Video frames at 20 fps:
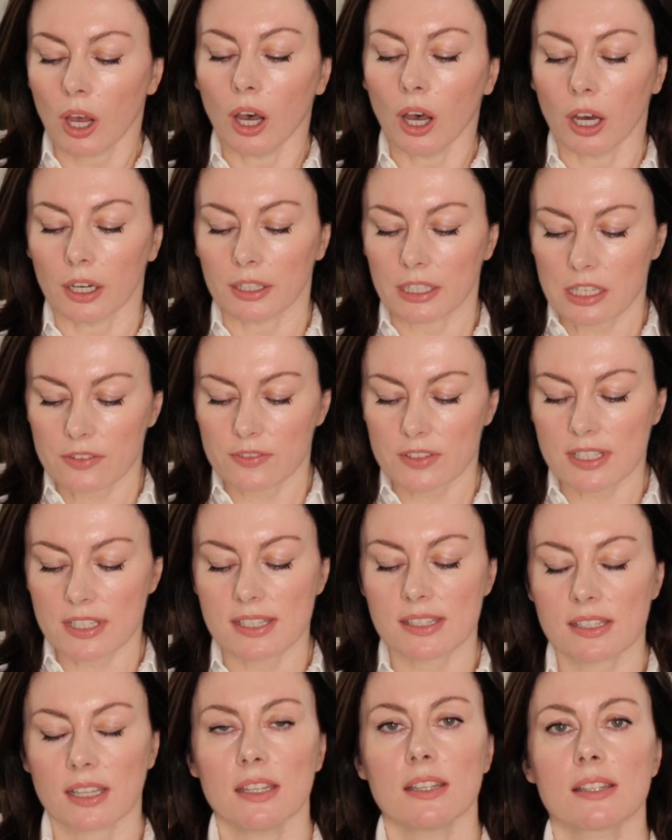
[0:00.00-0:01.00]
uneven
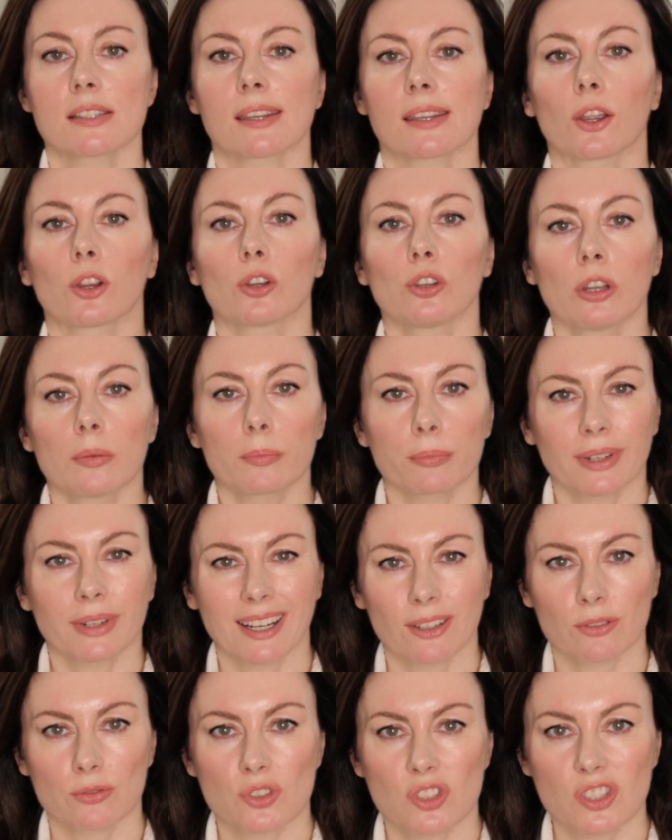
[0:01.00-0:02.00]
skin tone,
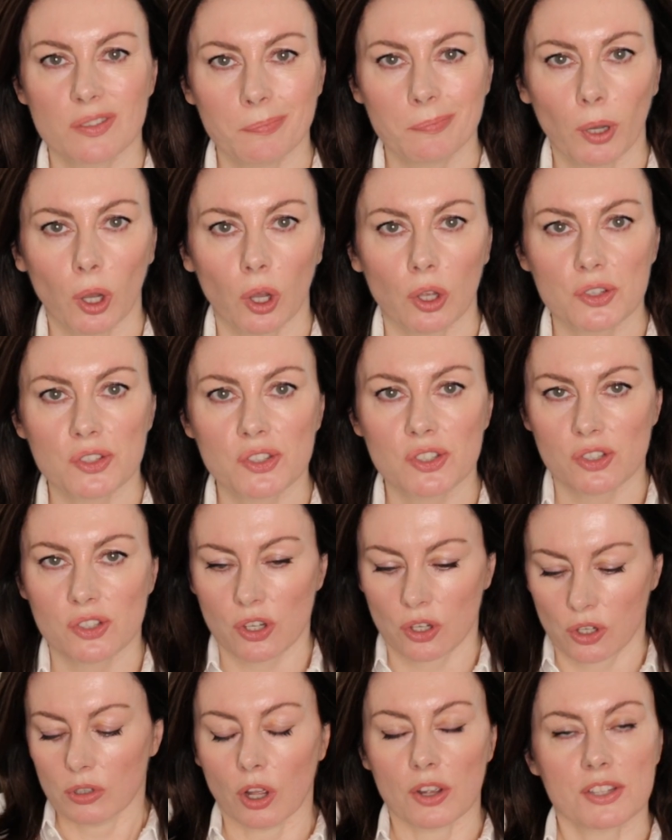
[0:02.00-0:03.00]
brown
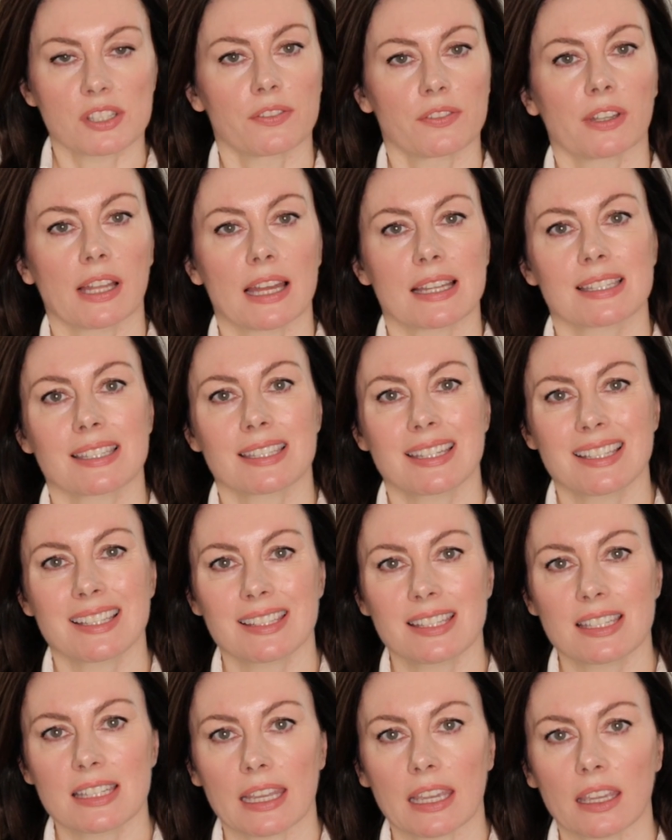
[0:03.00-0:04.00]
spots, loss of
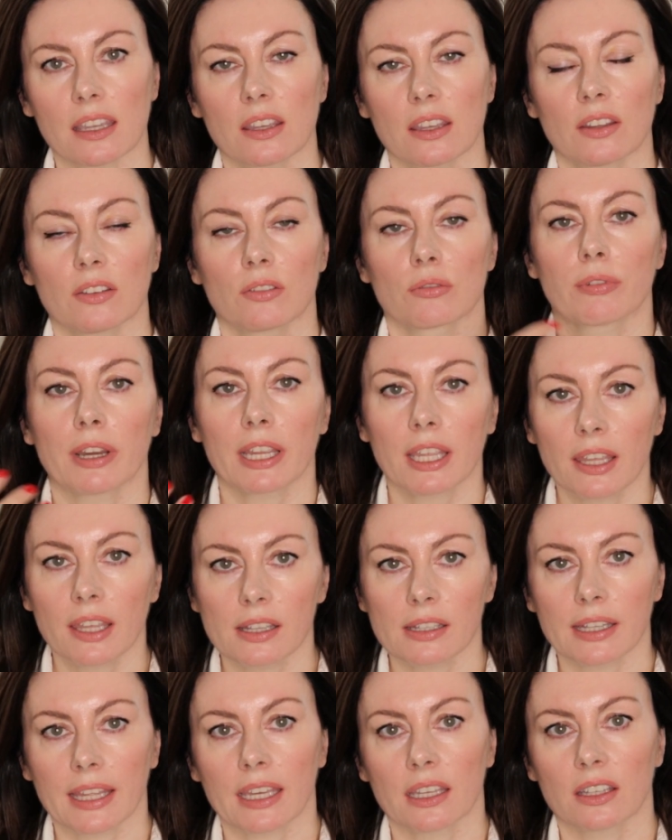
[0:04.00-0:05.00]
elasticity,
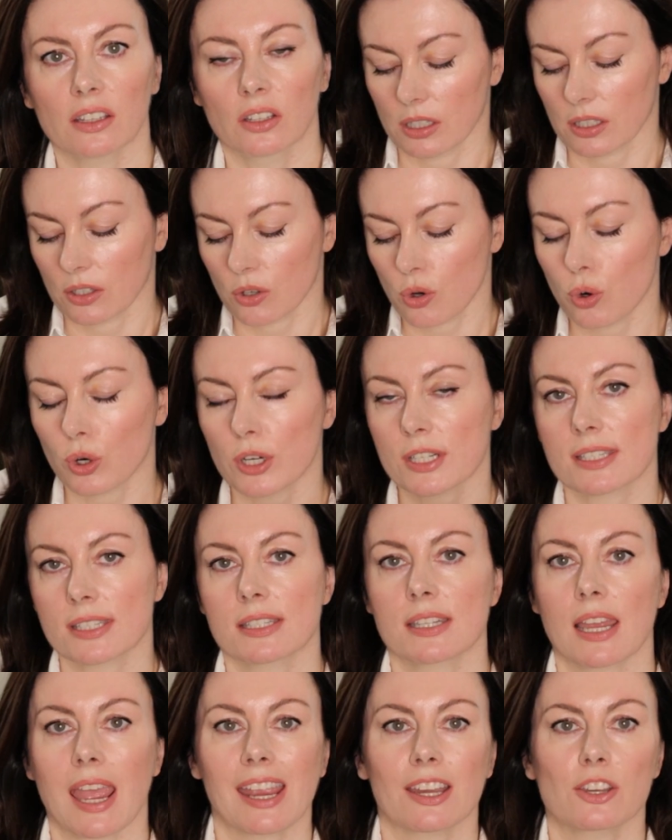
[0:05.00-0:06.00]
wrinkling,
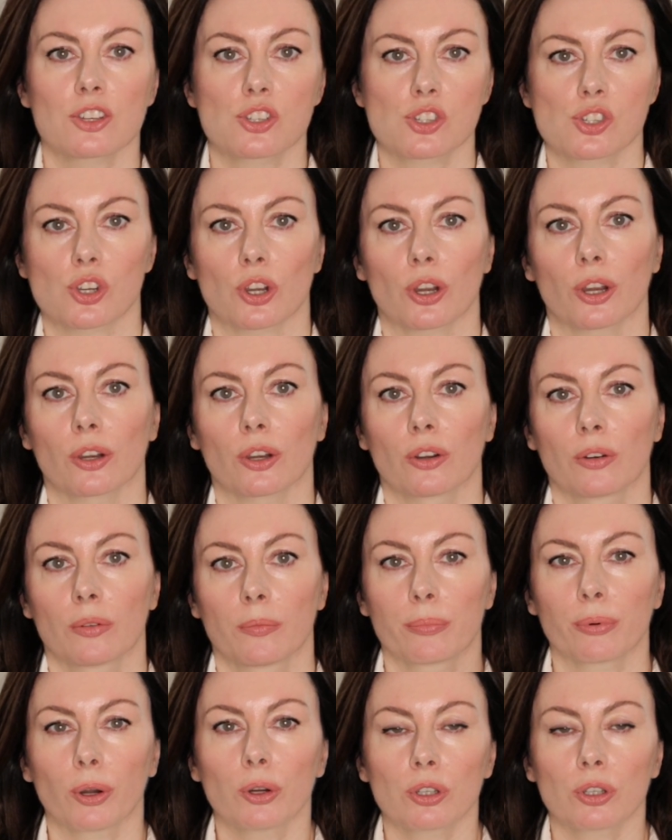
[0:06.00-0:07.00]
coarse texture,
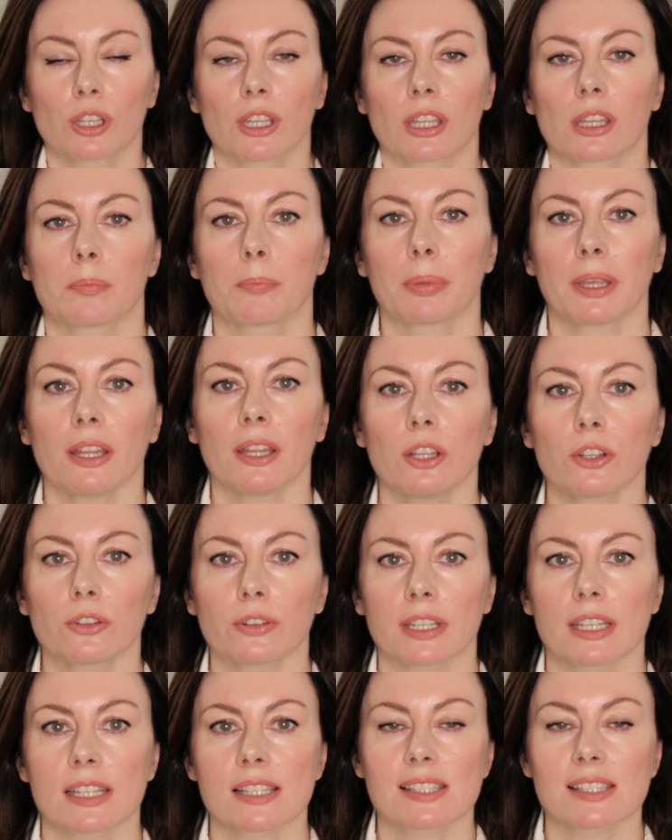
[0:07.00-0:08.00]
broken
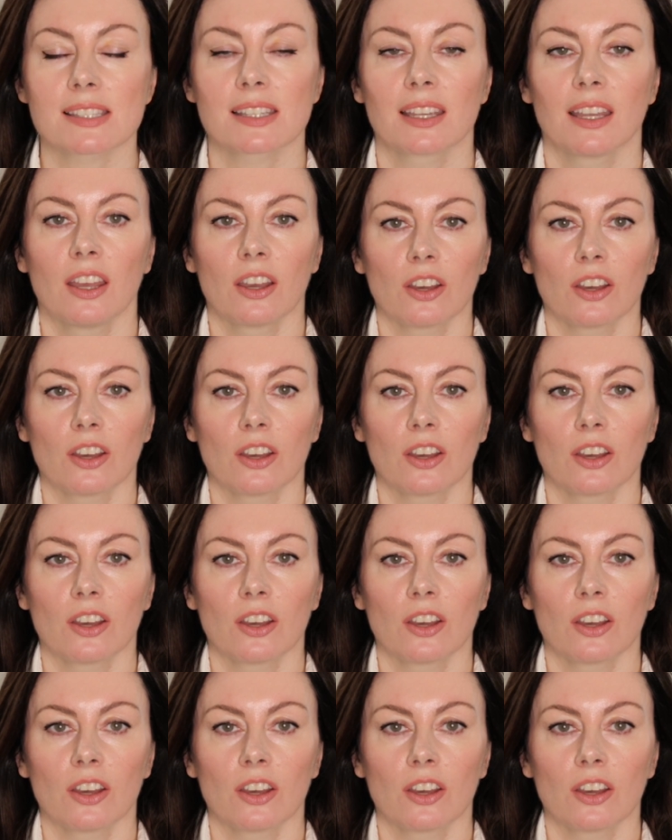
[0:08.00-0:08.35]
capillaries.